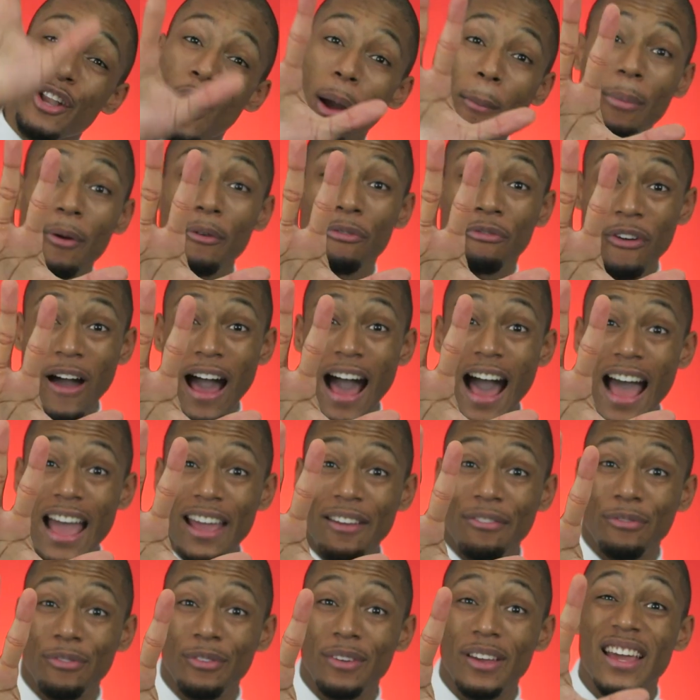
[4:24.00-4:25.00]
Number
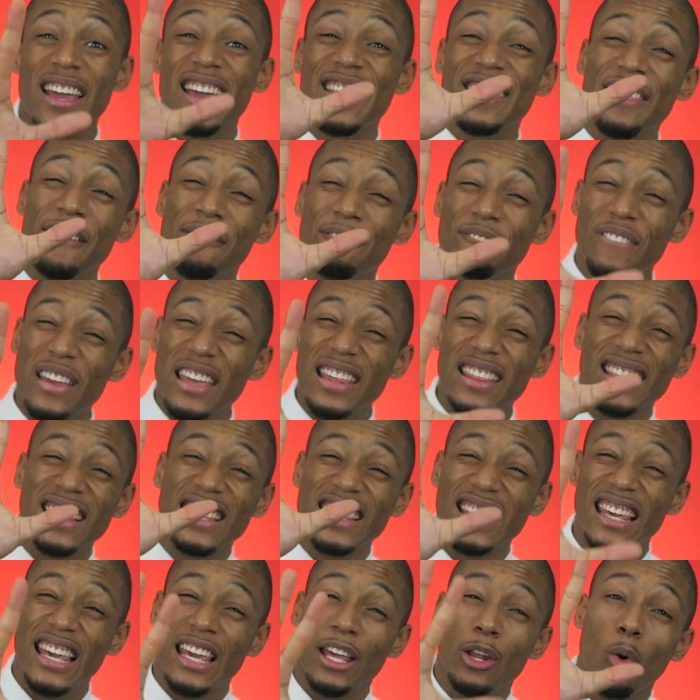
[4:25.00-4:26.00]
five, the
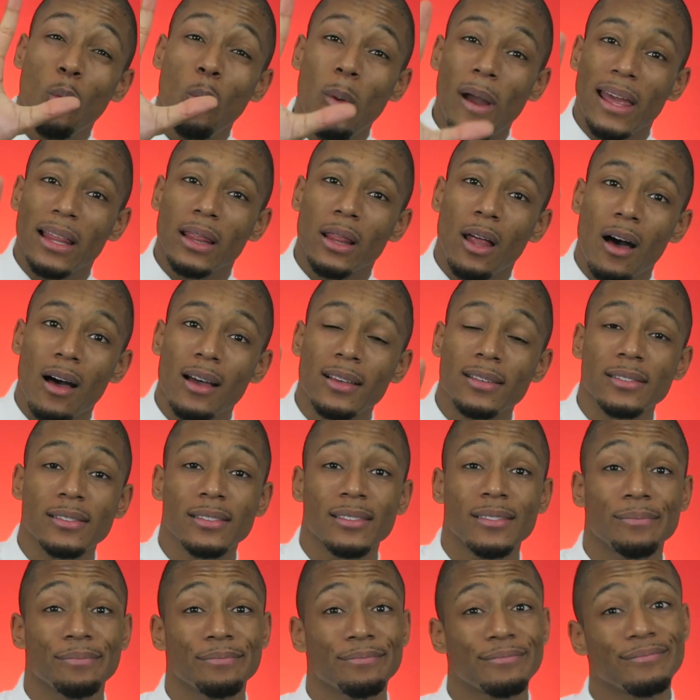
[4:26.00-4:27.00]
fifth key to weight
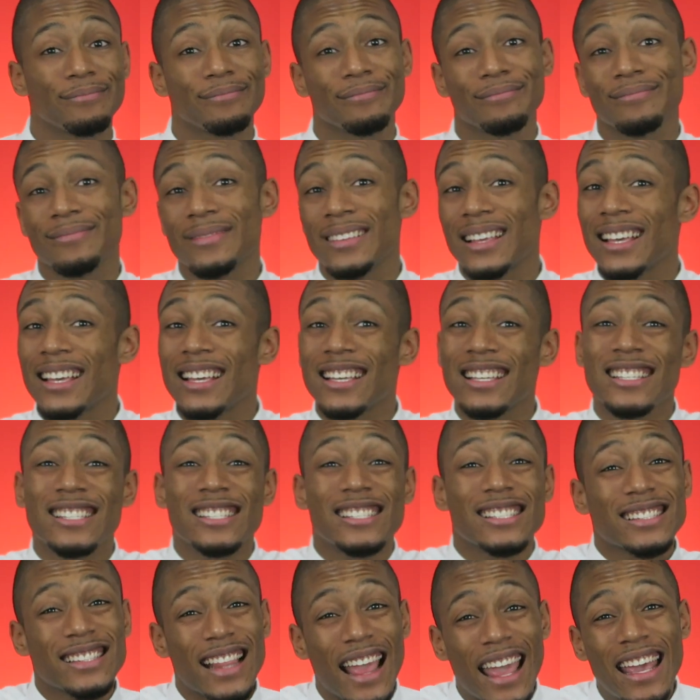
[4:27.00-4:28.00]
loss,
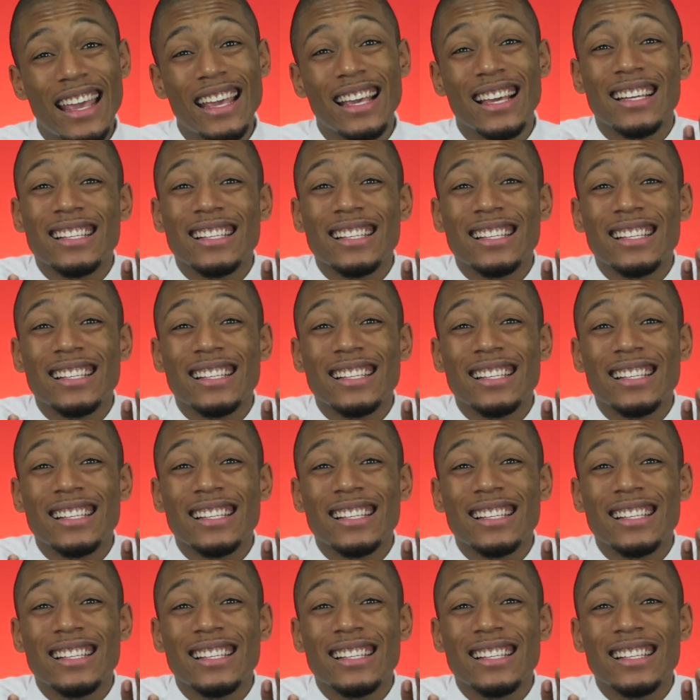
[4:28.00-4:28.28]
stay